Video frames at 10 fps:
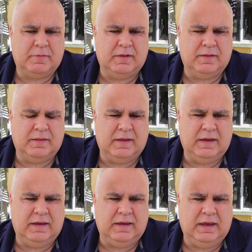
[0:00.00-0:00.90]

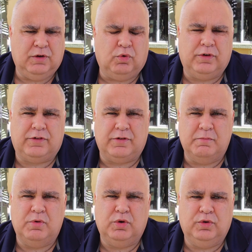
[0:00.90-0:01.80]
in order to
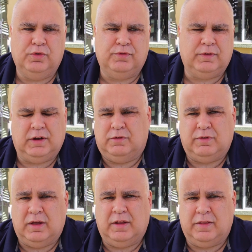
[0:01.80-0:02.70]
move,
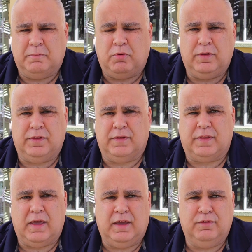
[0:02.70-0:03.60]
at the point that